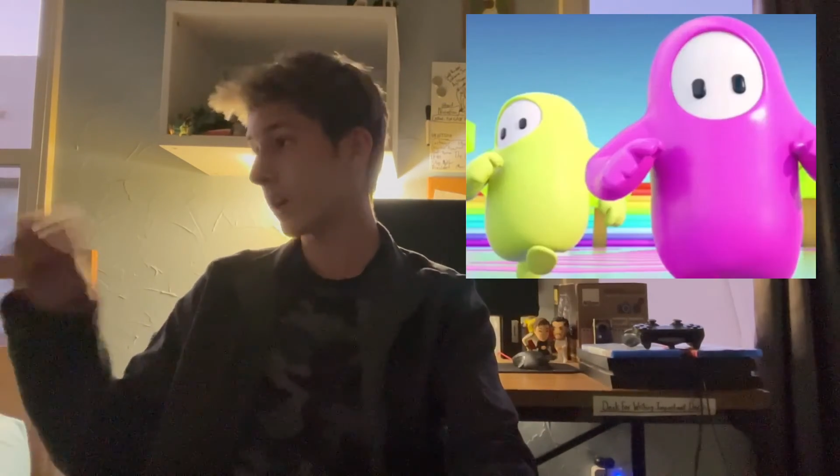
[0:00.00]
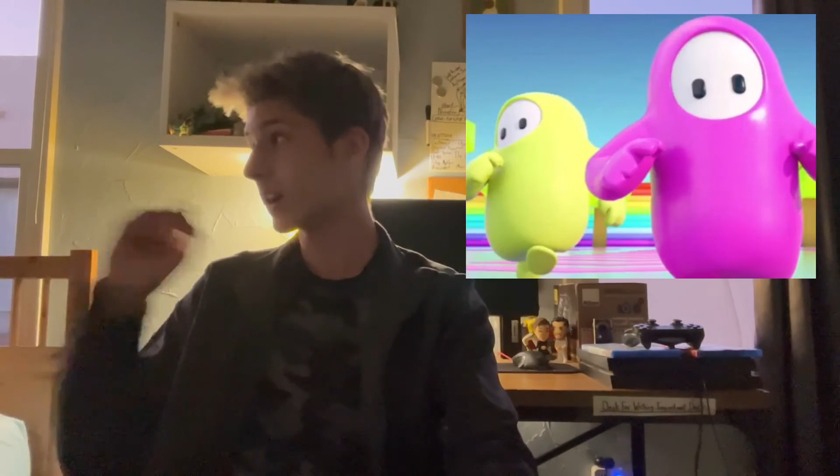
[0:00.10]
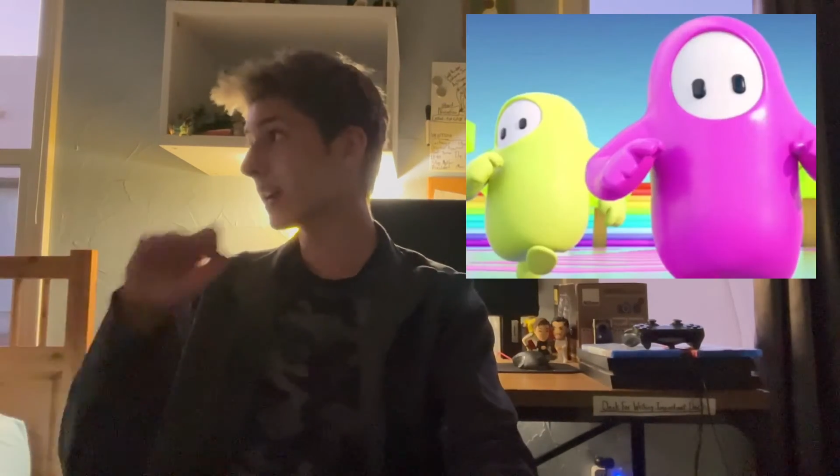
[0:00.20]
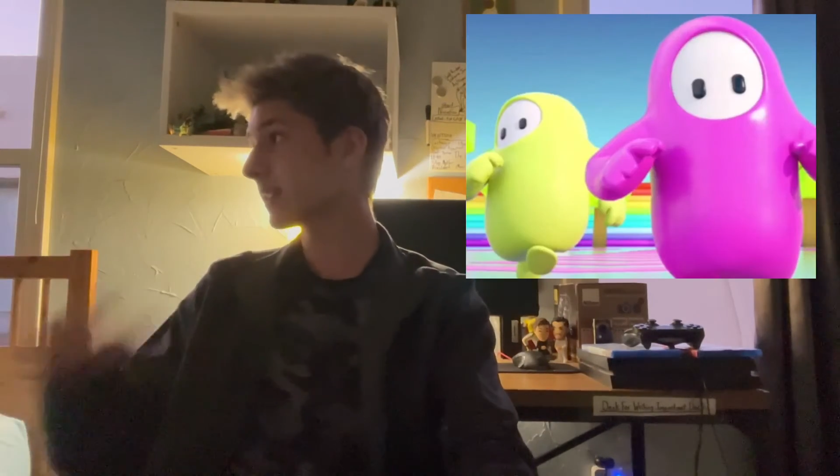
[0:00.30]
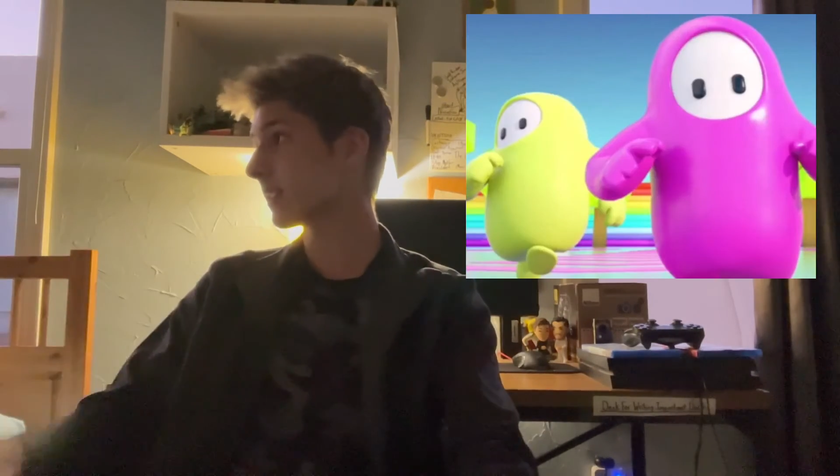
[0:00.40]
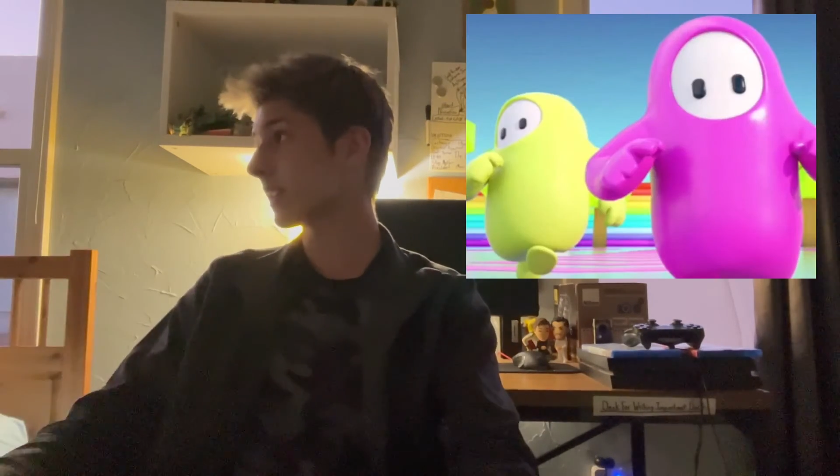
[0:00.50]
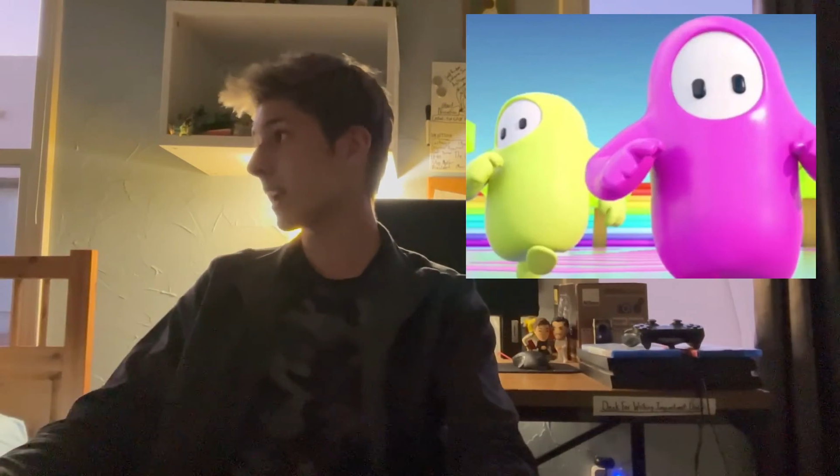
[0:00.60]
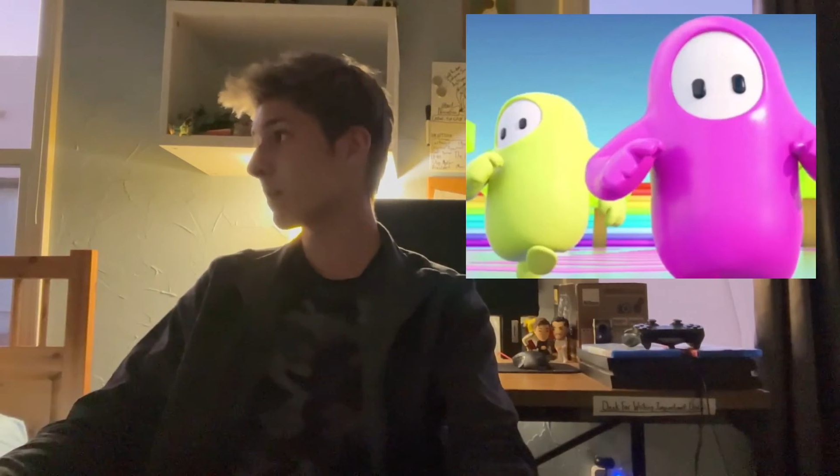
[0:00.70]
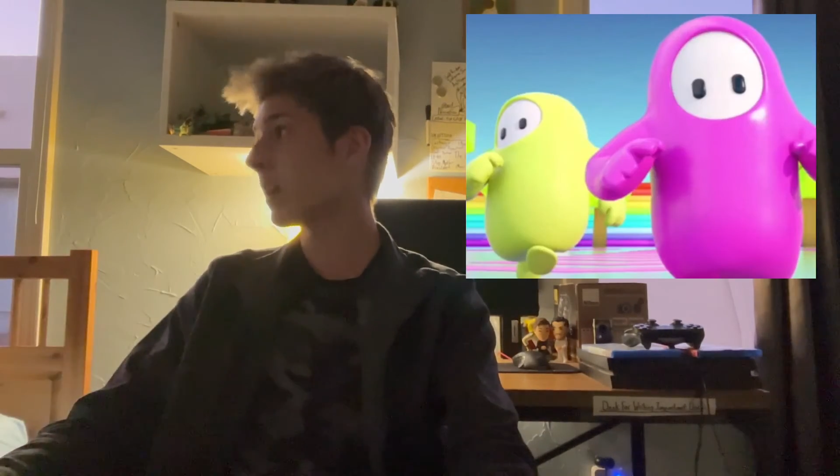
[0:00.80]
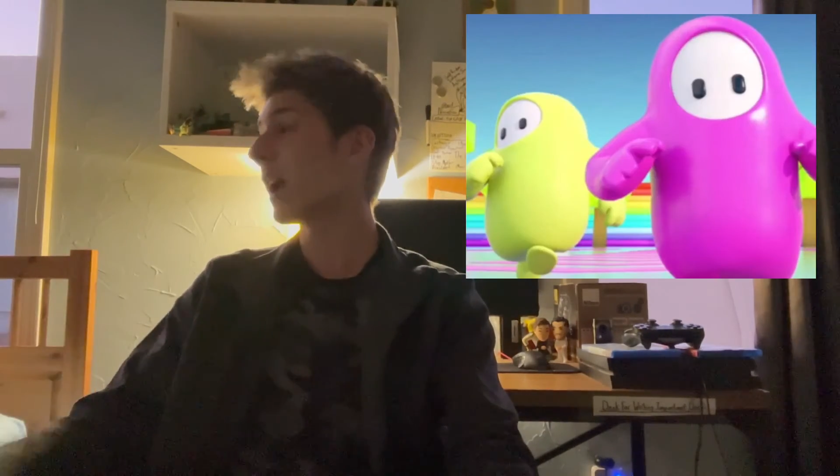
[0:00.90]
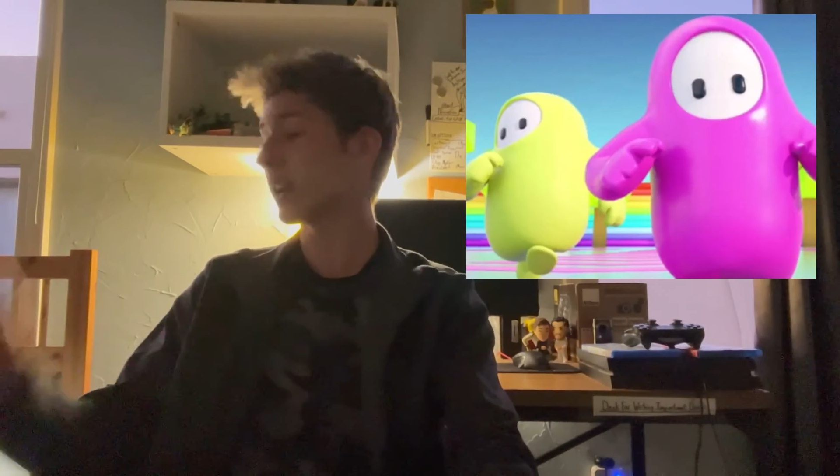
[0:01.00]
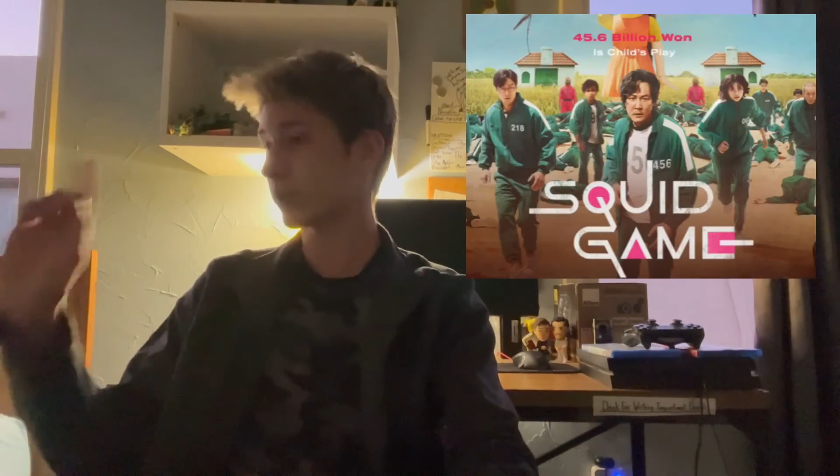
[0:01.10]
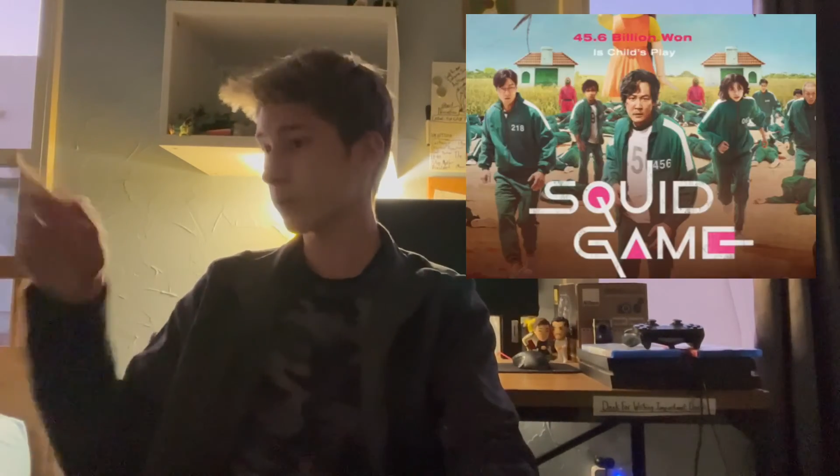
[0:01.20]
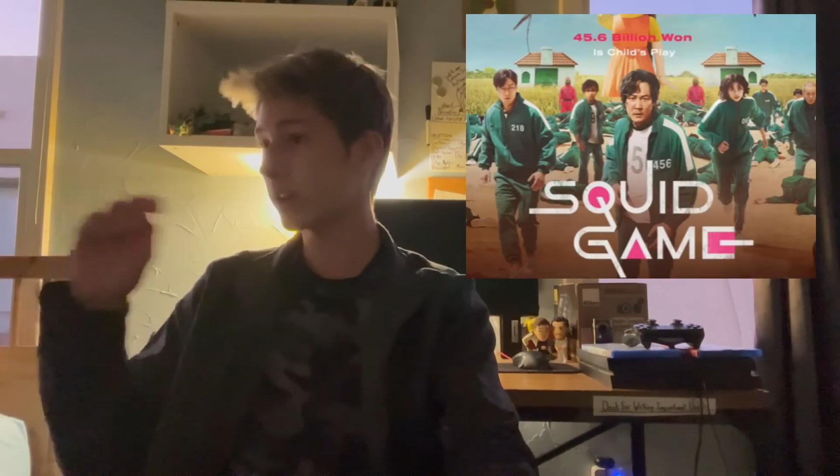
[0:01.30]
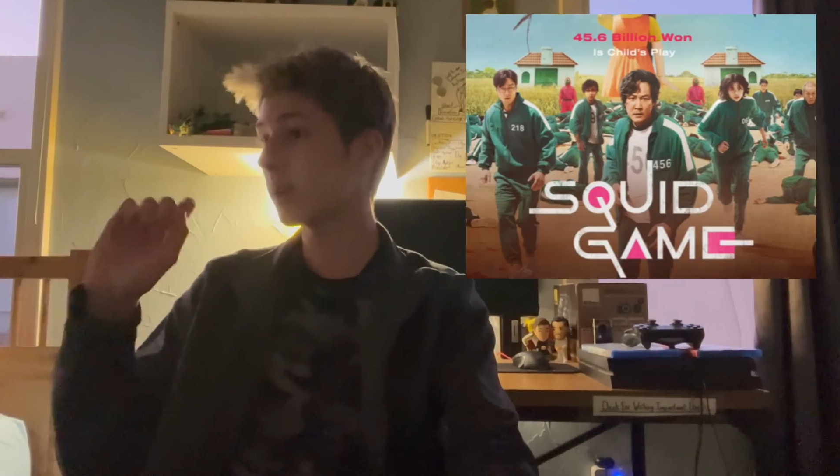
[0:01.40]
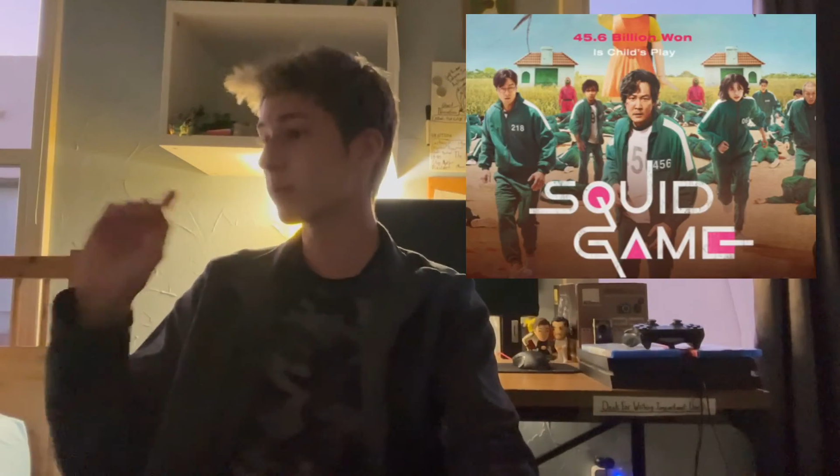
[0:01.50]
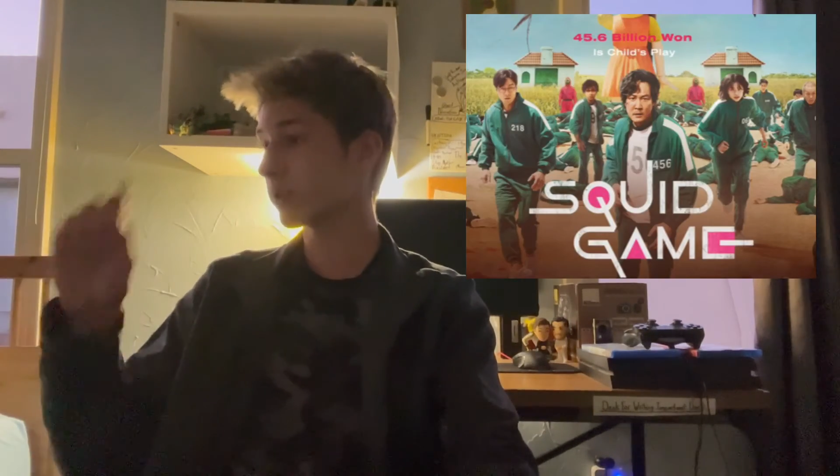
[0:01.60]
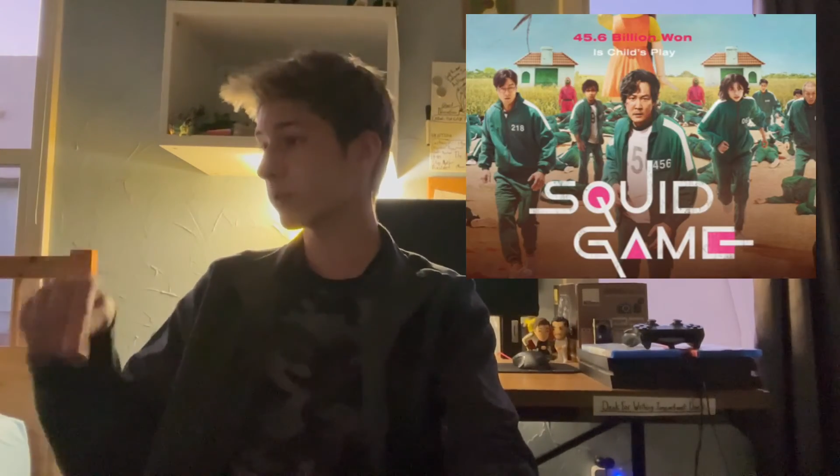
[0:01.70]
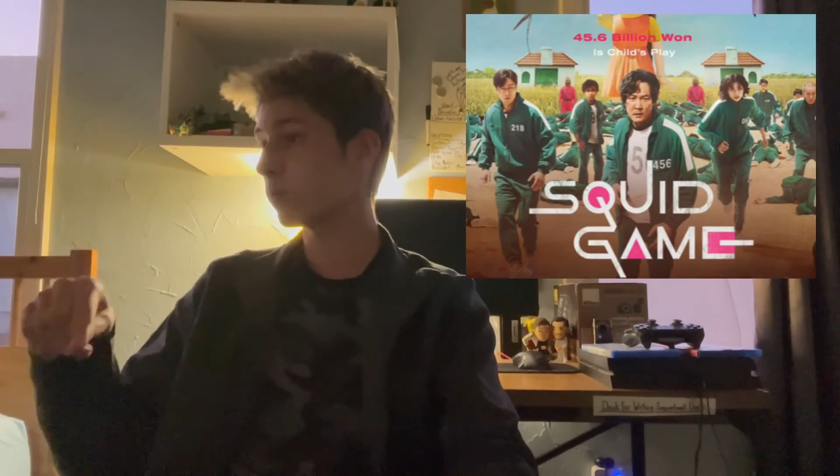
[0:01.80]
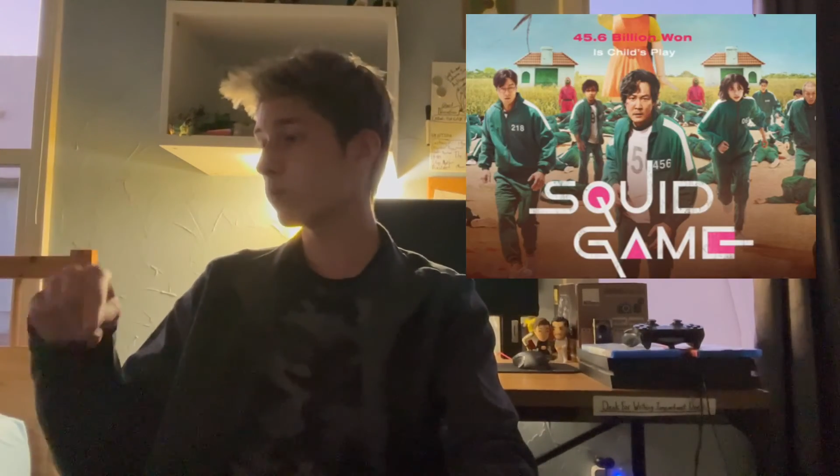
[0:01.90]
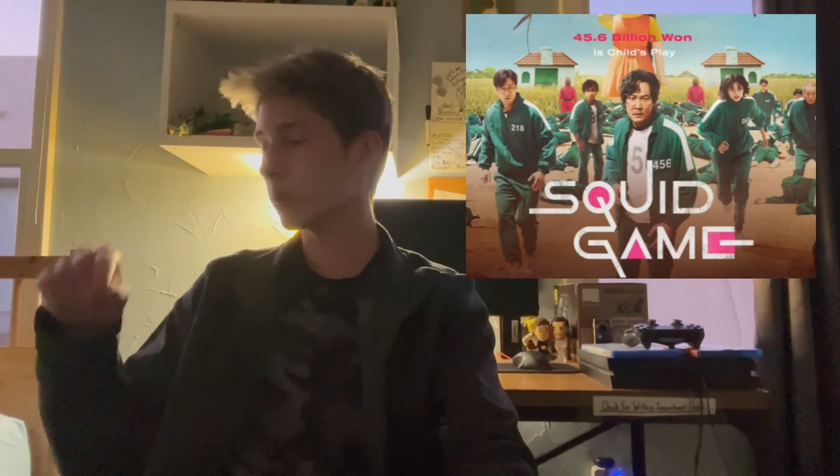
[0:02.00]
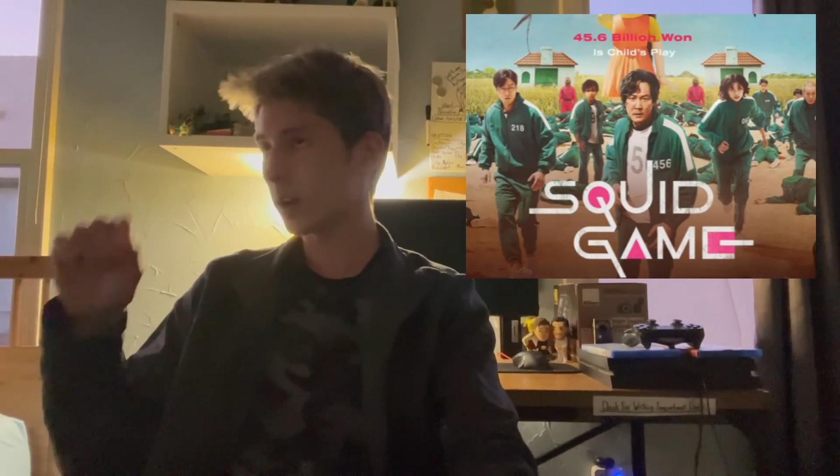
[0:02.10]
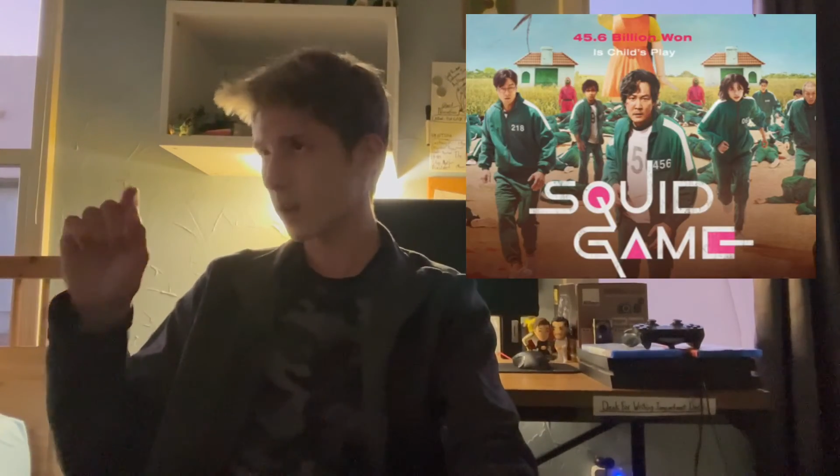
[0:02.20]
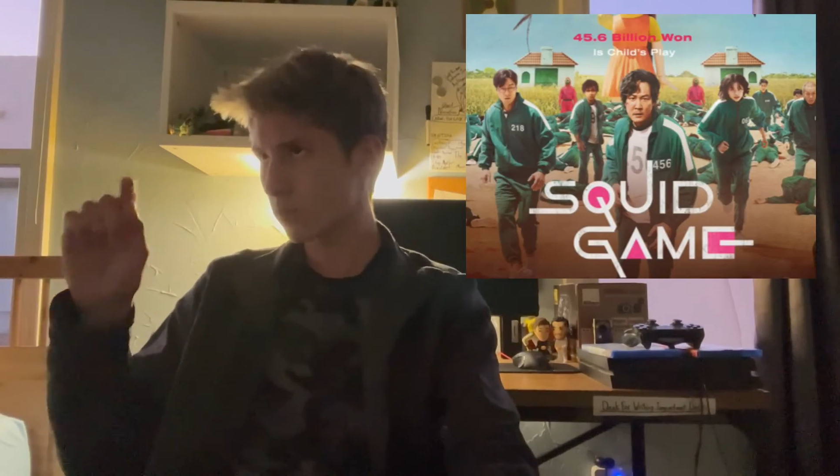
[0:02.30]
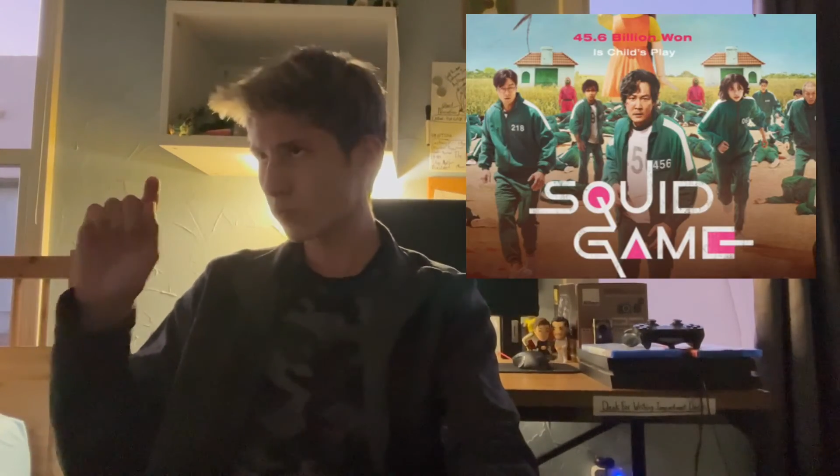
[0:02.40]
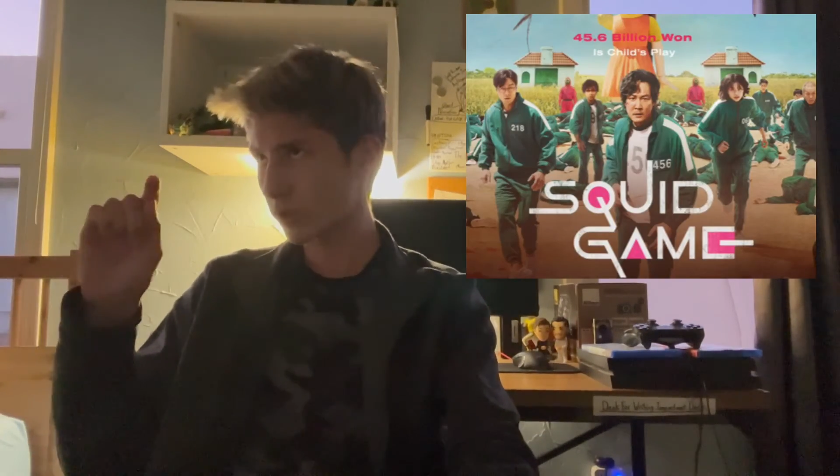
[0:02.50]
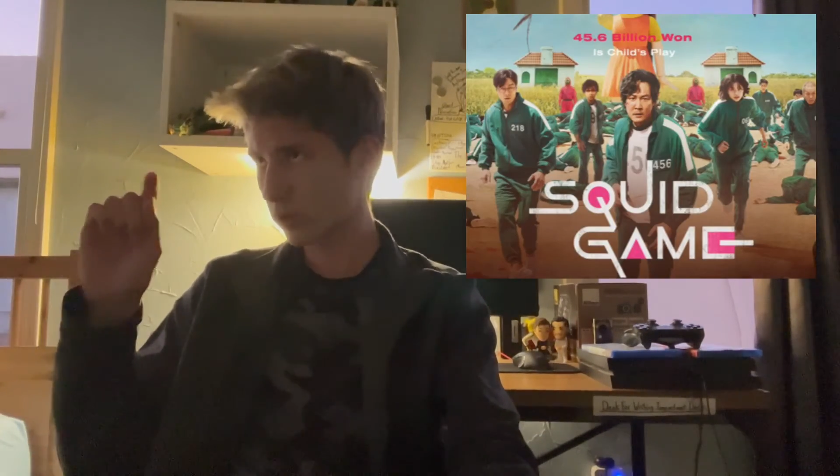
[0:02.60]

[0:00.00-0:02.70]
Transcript: Guys is lame, and Squid Game was was